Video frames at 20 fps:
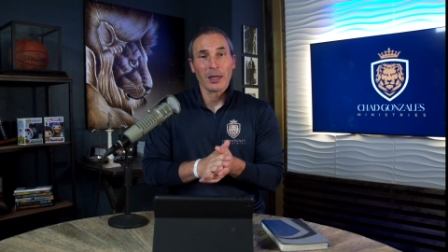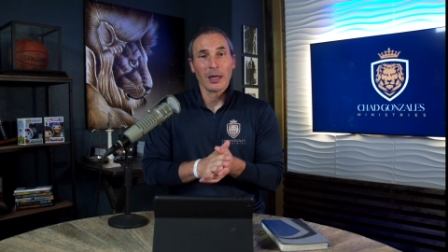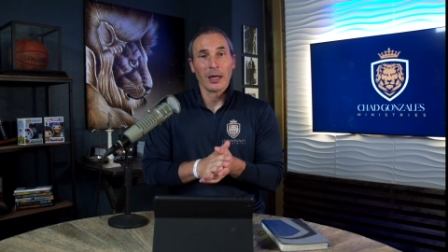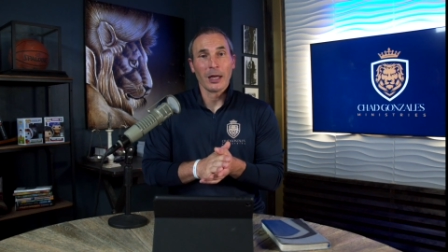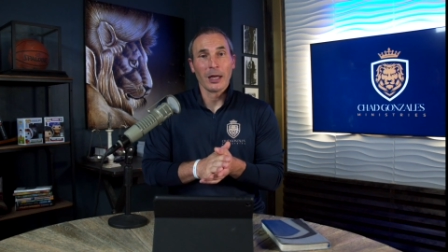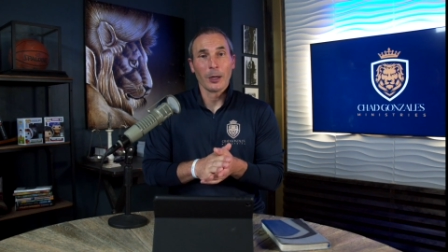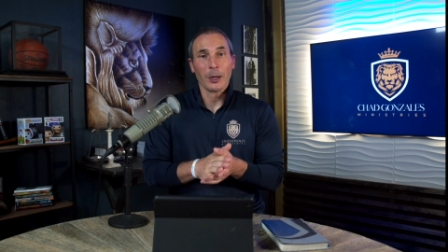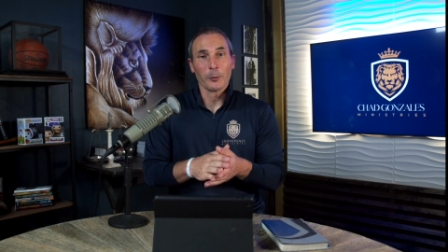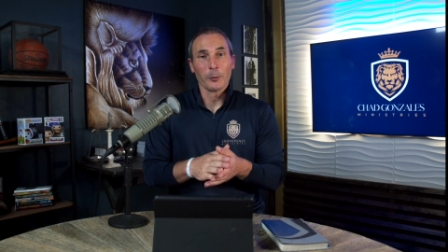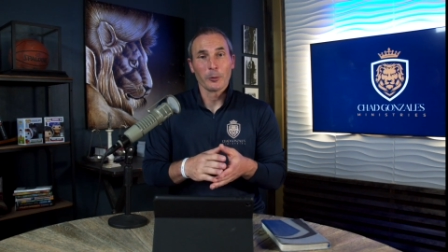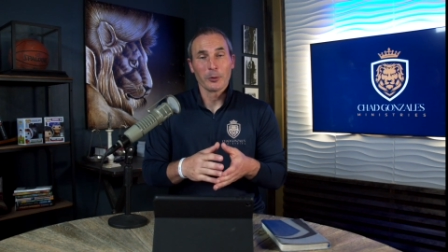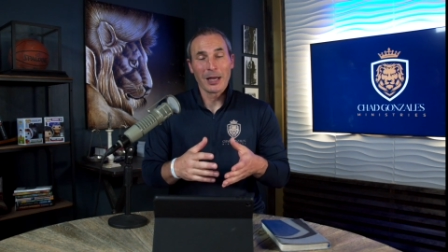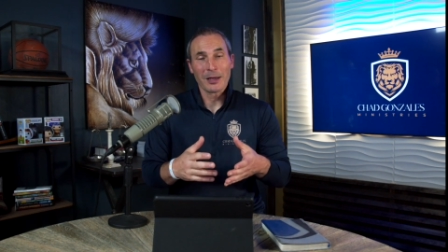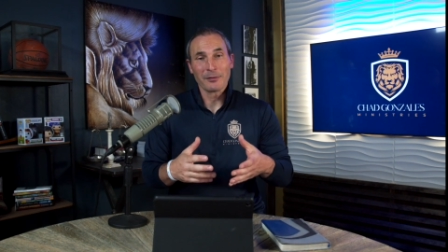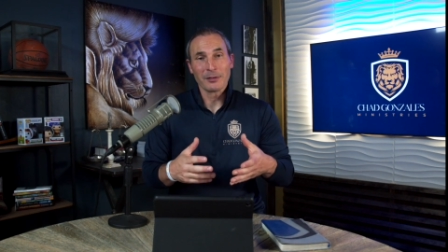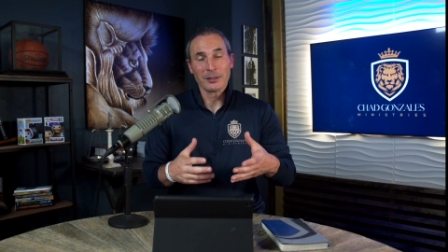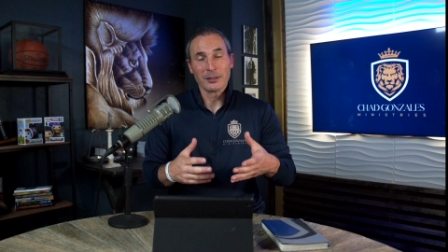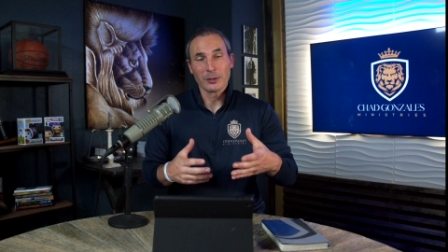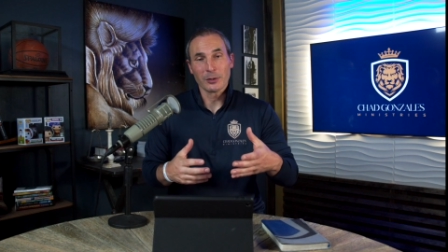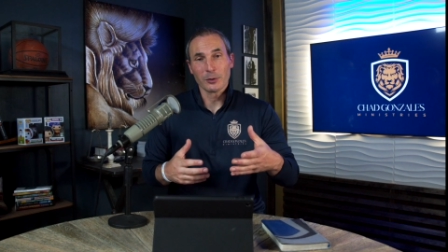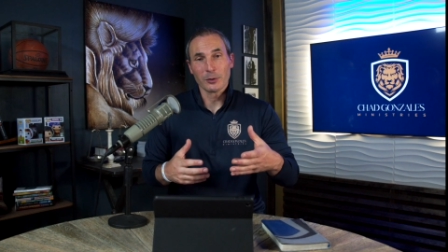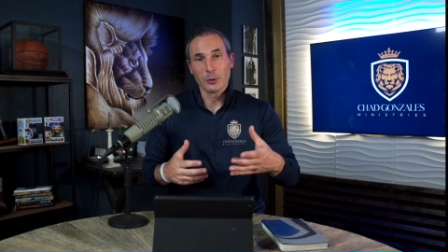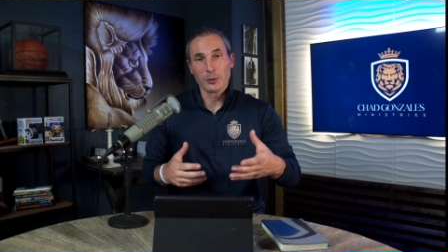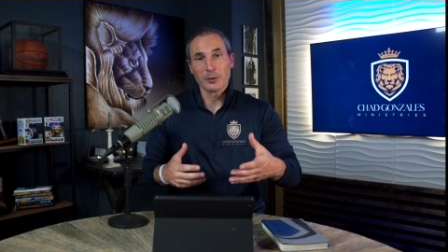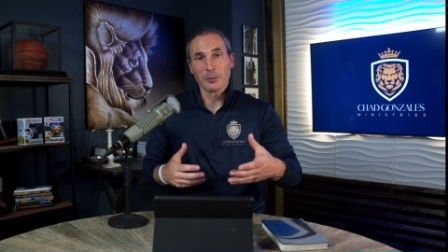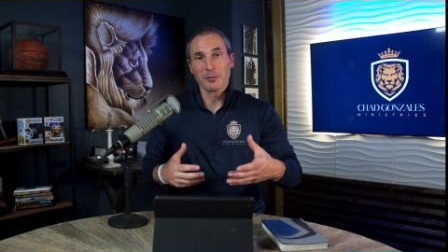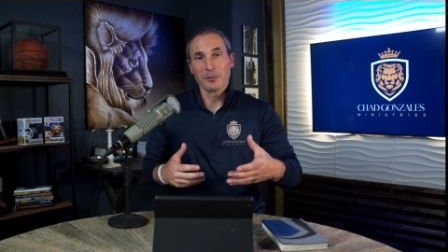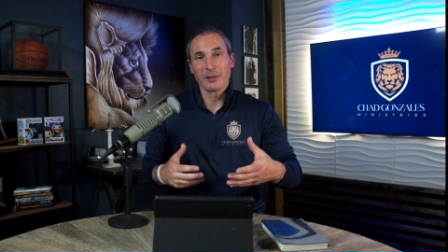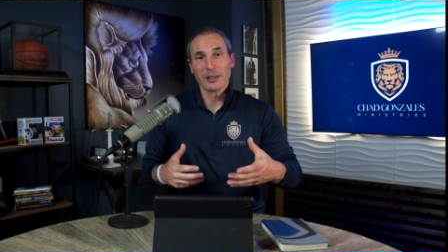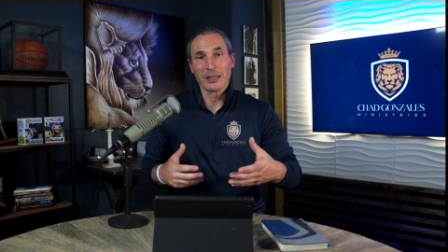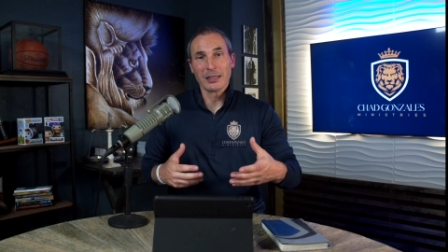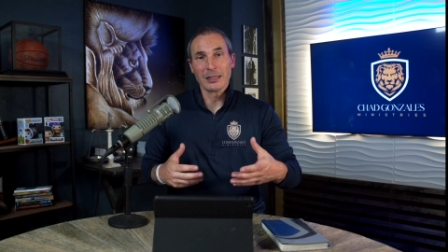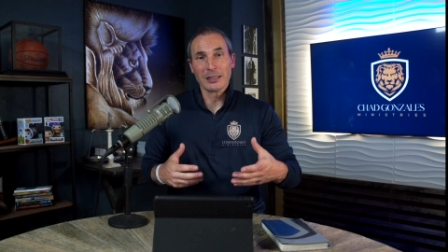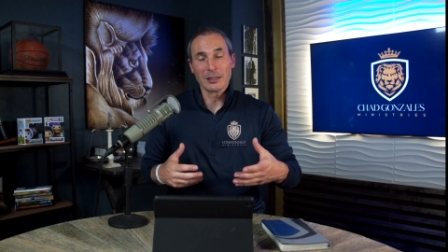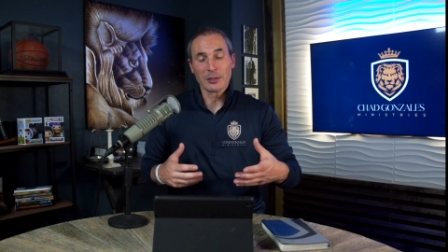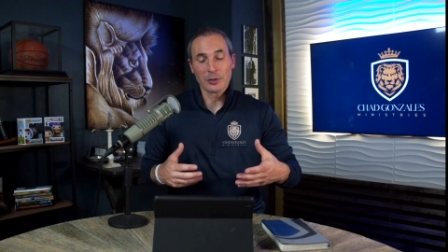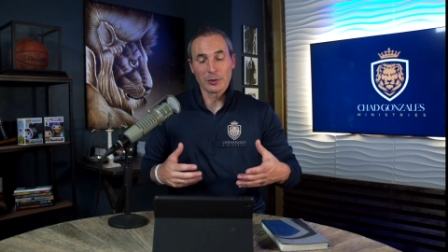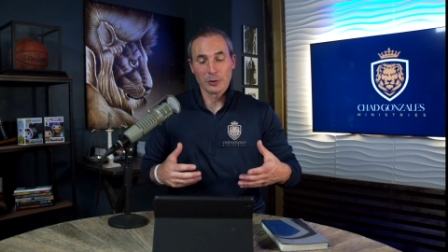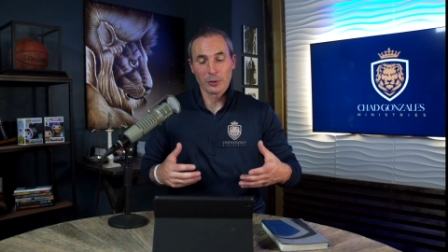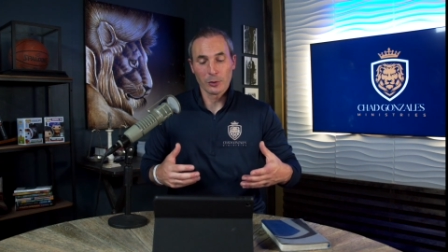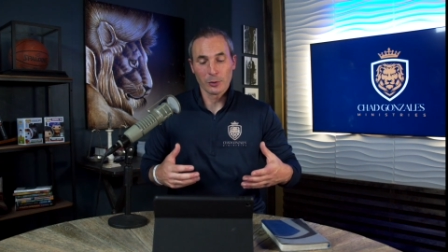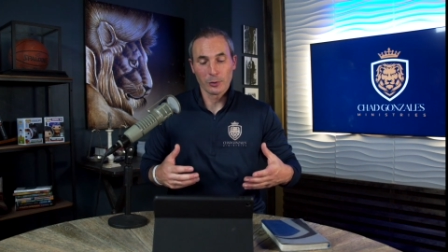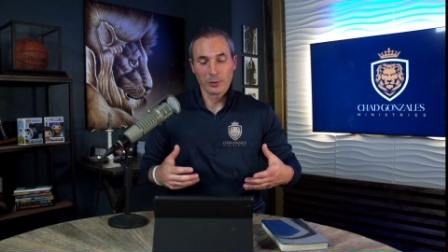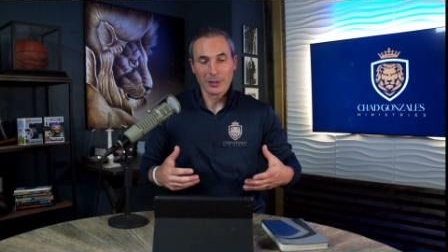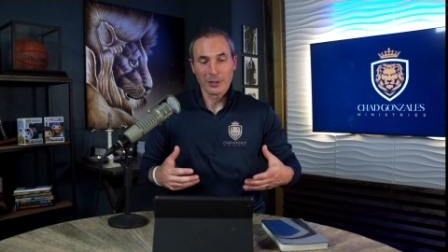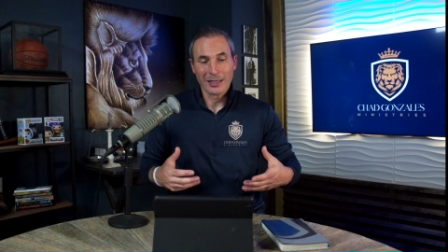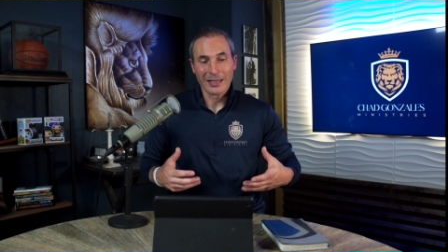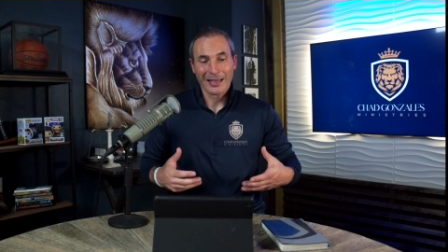Uh, we're having to do some things to